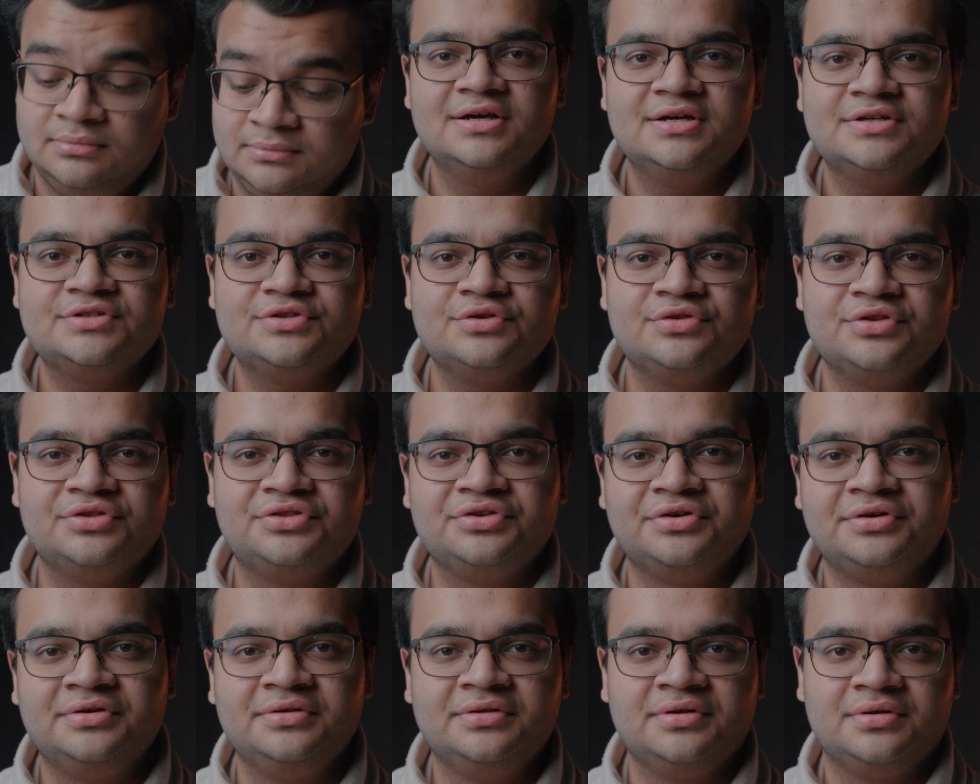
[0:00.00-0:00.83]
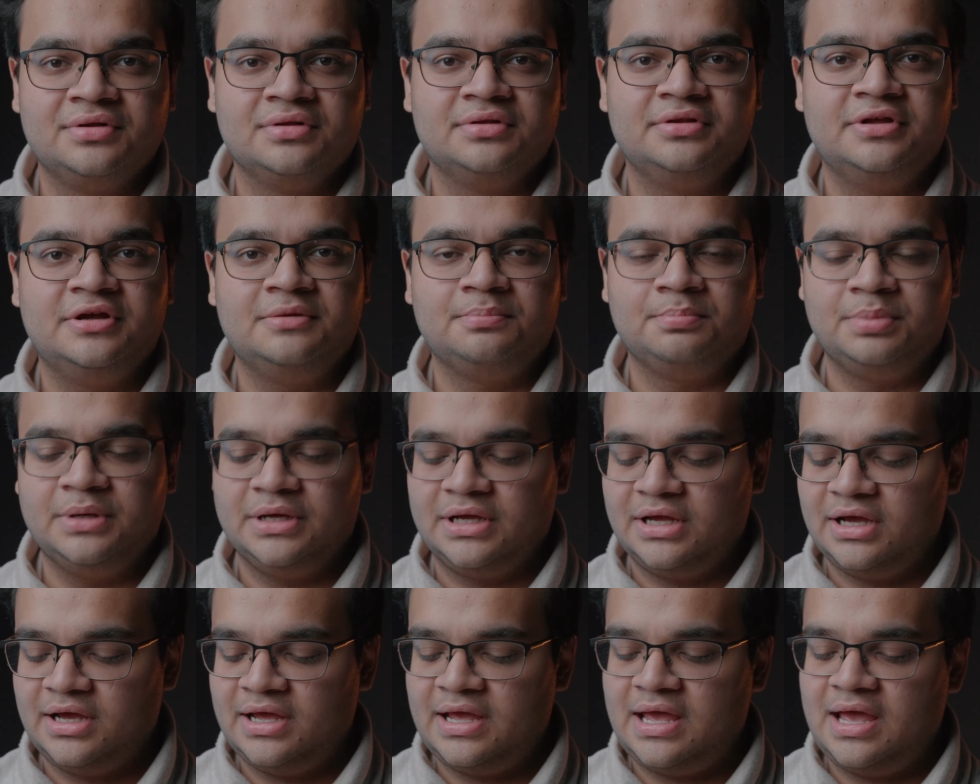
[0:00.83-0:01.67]
So the third little
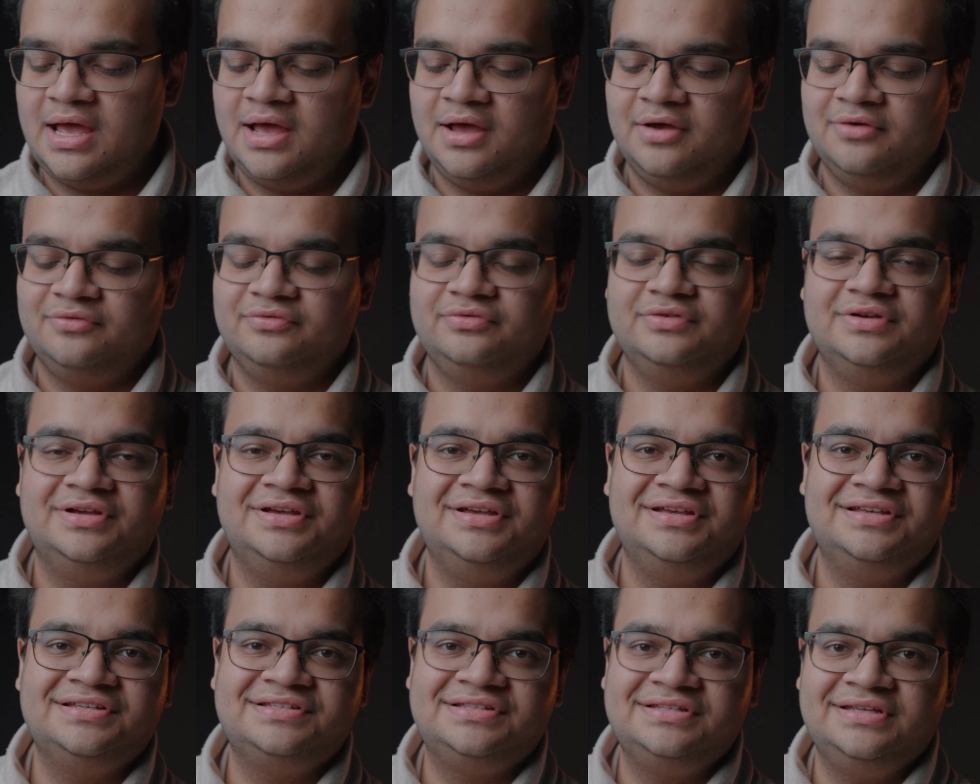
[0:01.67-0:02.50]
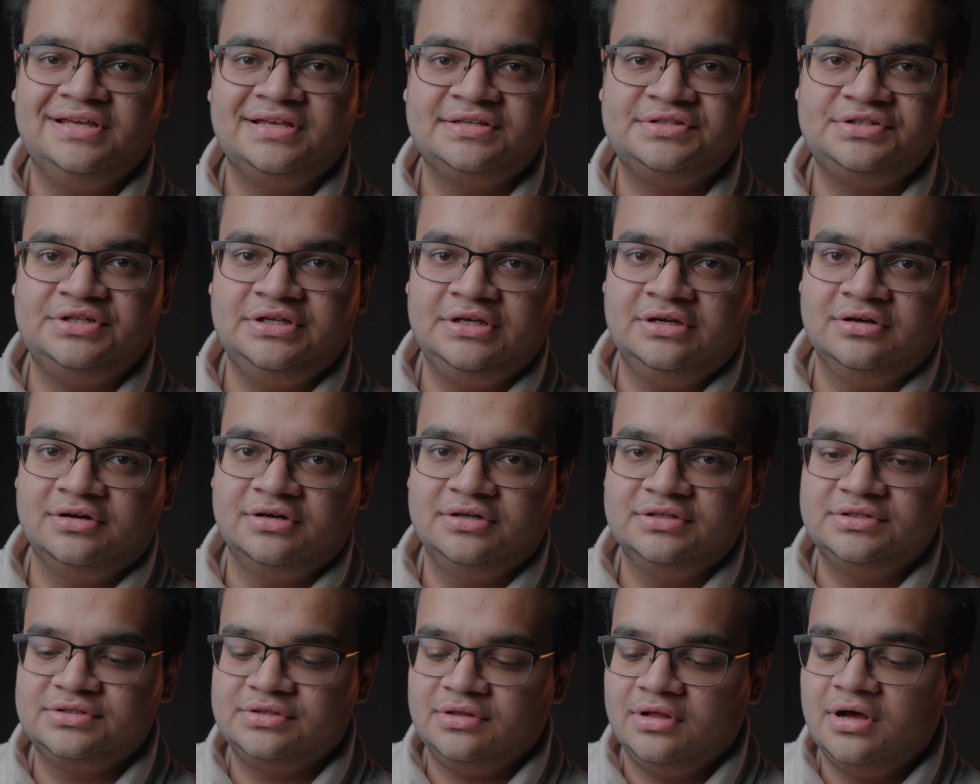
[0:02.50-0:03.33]
nitpick I have is the SD
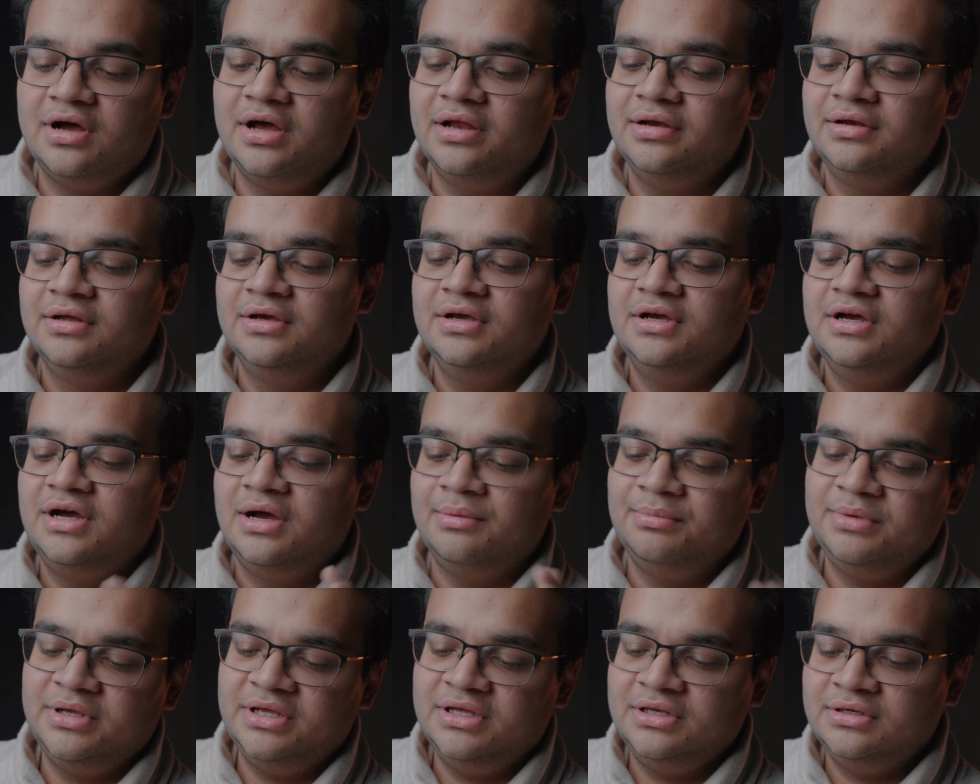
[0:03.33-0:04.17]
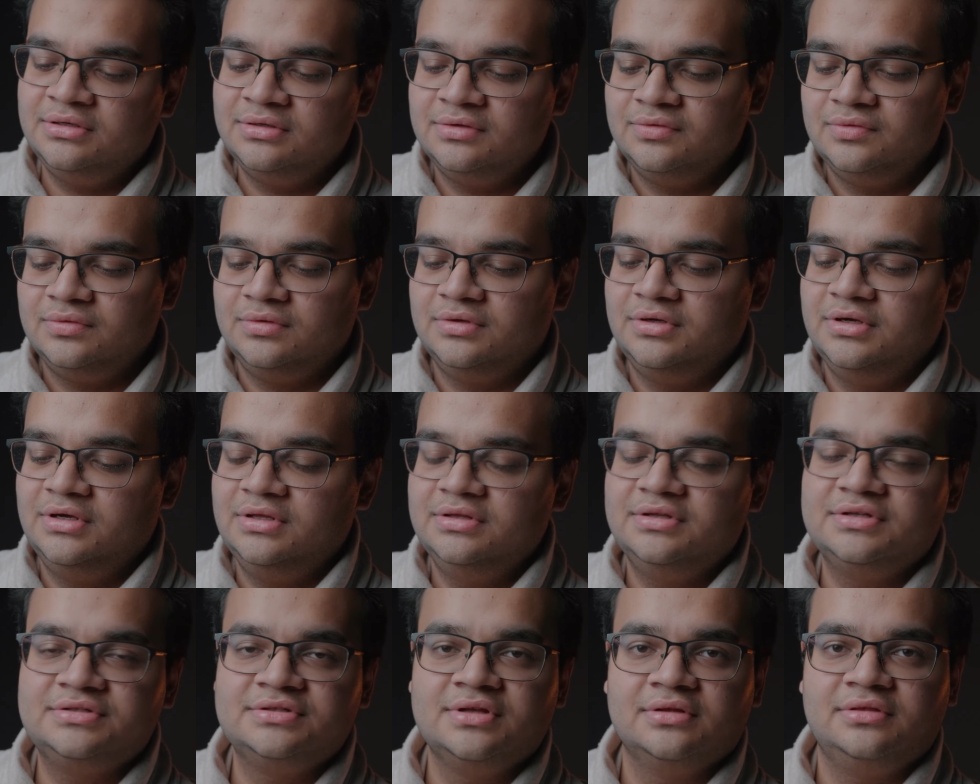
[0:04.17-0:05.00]
card slot. I mean,
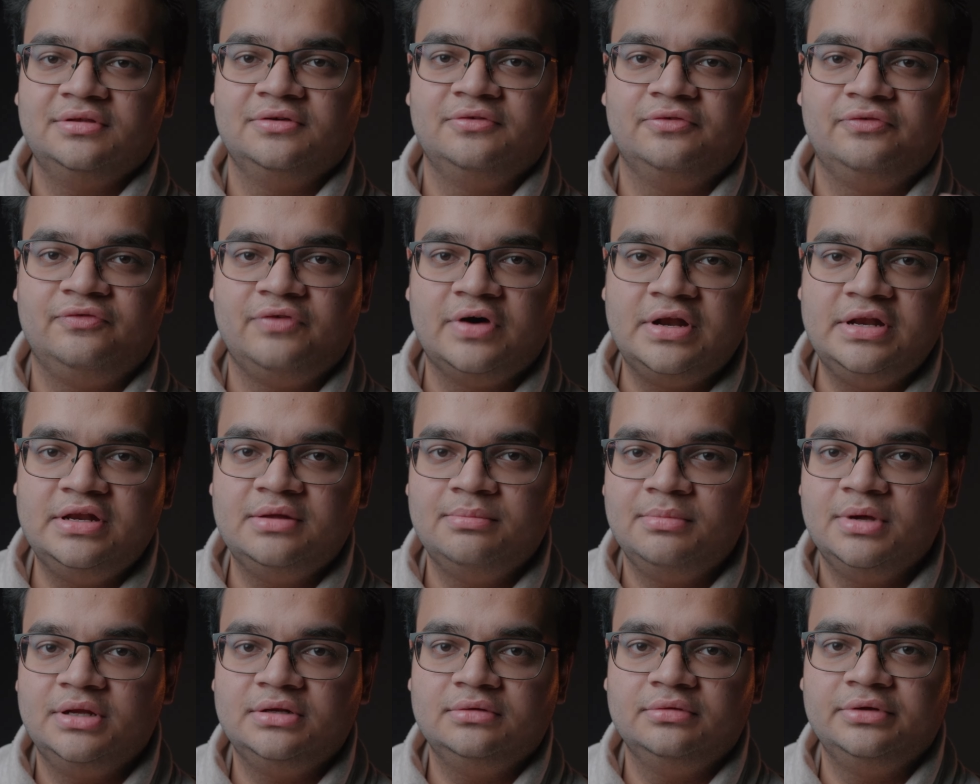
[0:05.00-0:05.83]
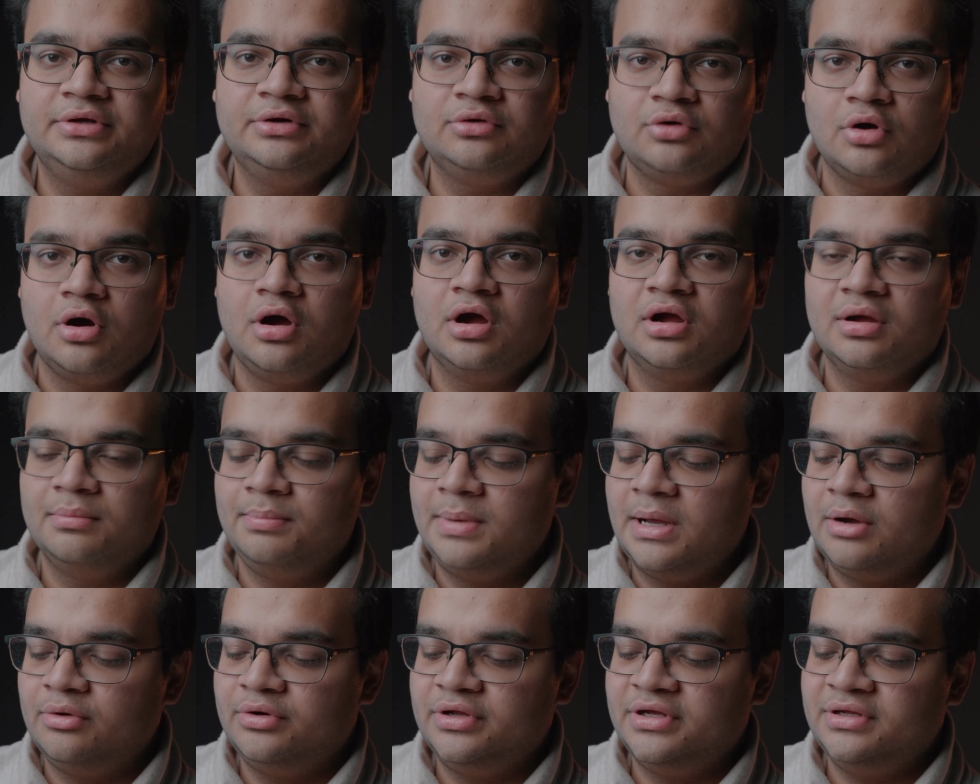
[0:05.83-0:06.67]
there's nothing fundamentally wrong
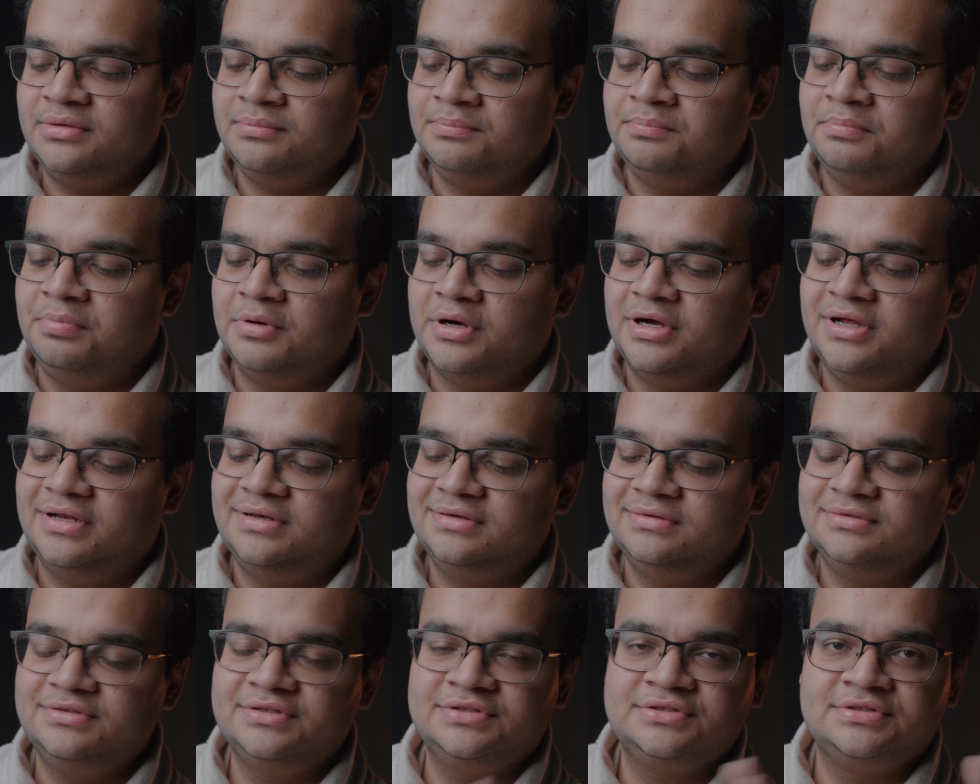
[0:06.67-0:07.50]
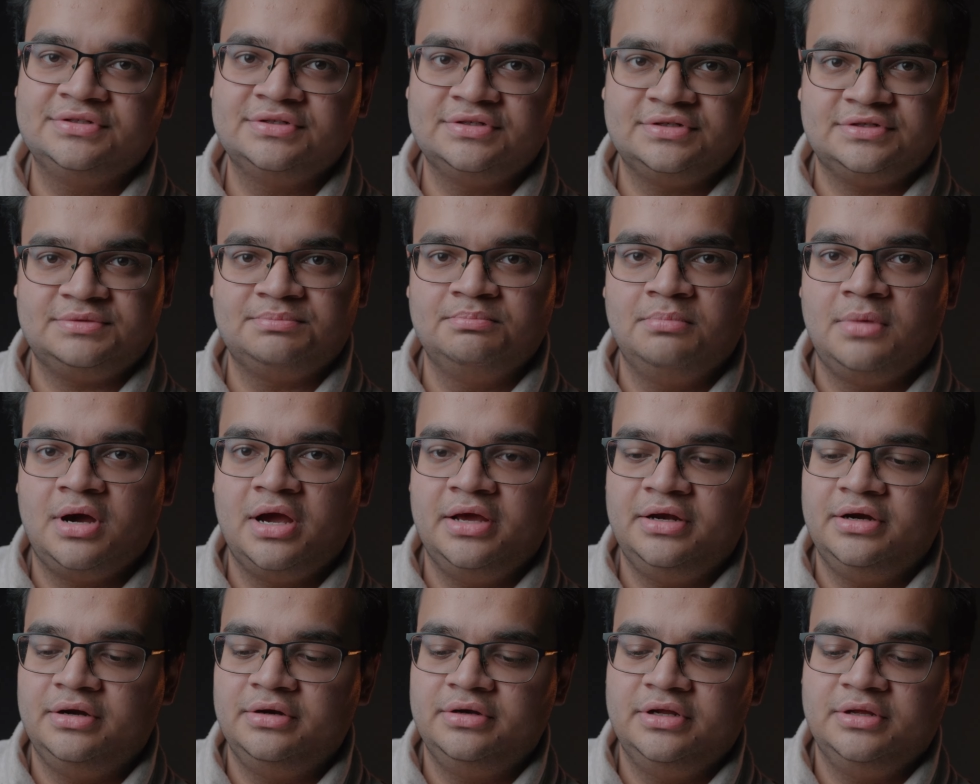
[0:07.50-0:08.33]
about it, but just a
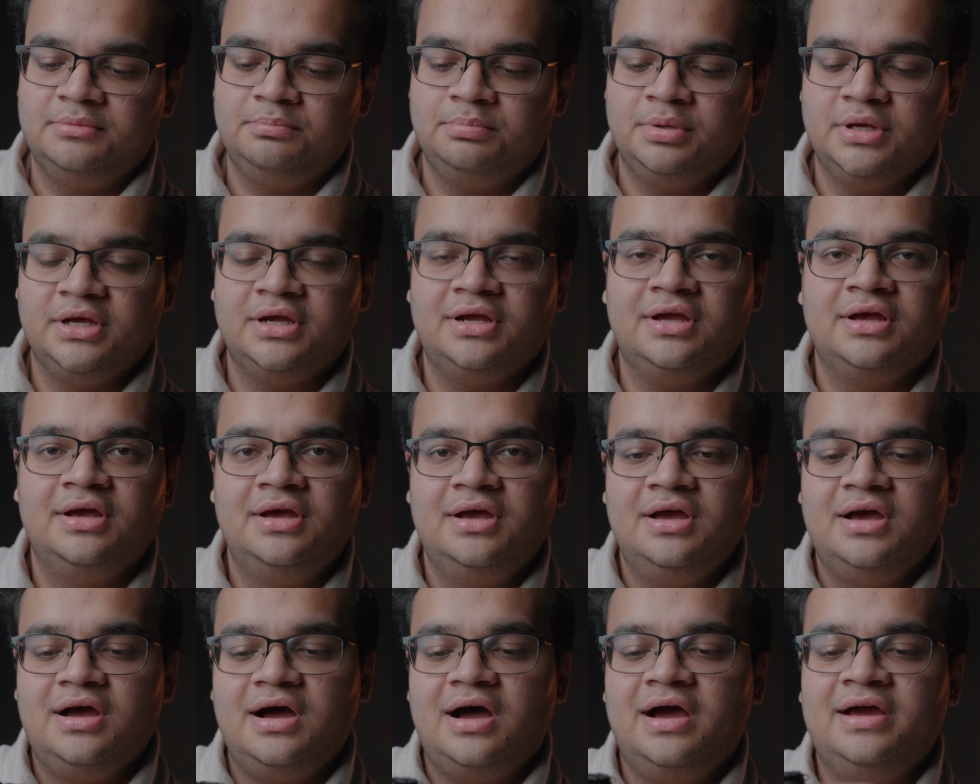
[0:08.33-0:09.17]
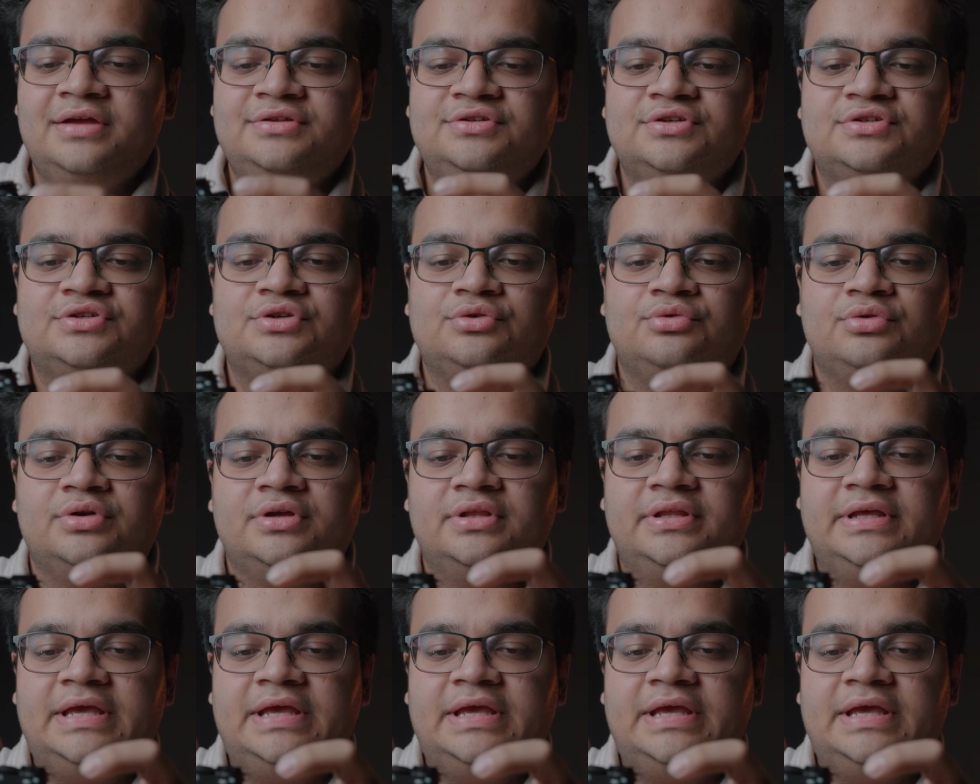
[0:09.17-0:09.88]
minor nitpick, I just really